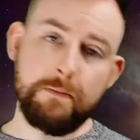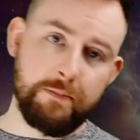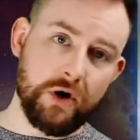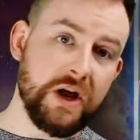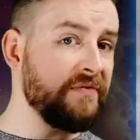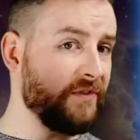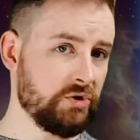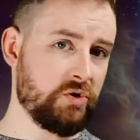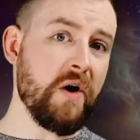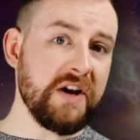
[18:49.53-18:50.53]
But there
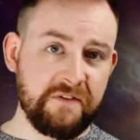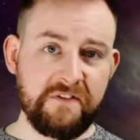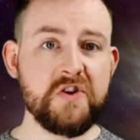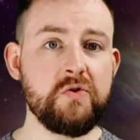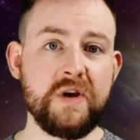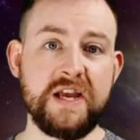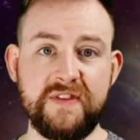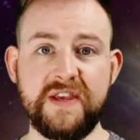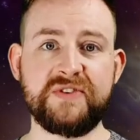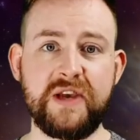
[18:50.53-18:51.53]
was quite a few in
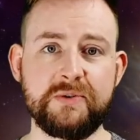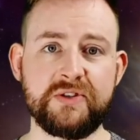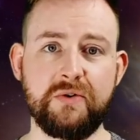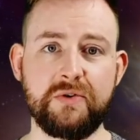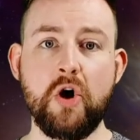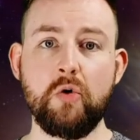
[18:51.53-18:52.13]
this episode.